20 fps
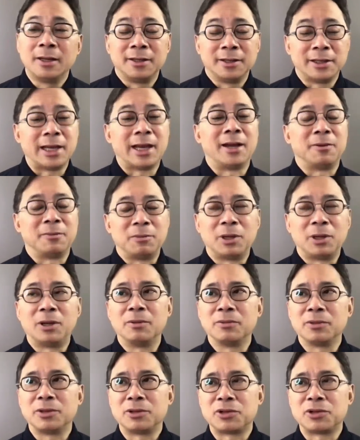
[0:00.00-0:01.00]
Yeah,
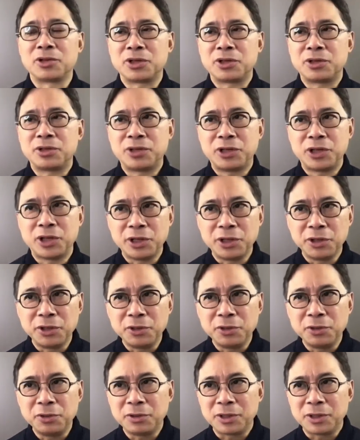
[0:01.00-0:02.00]
well, let's
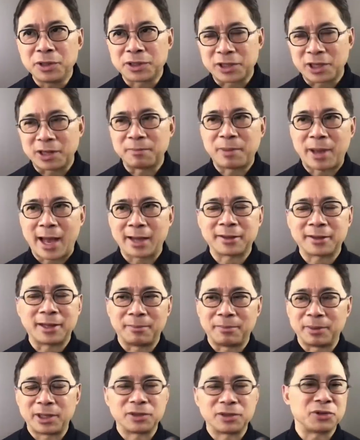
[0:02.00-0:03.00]
unpack
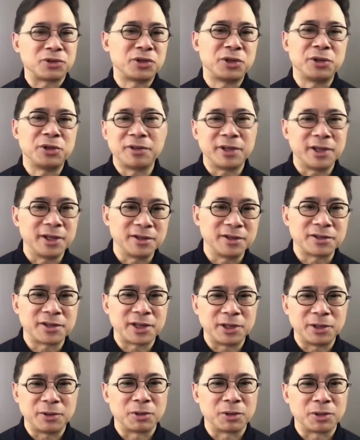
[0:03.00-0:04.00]
that, because there's two things
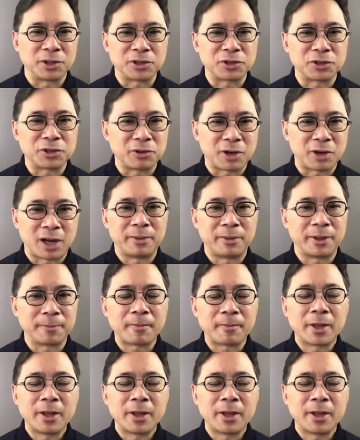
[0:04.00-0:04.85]
that you were describing.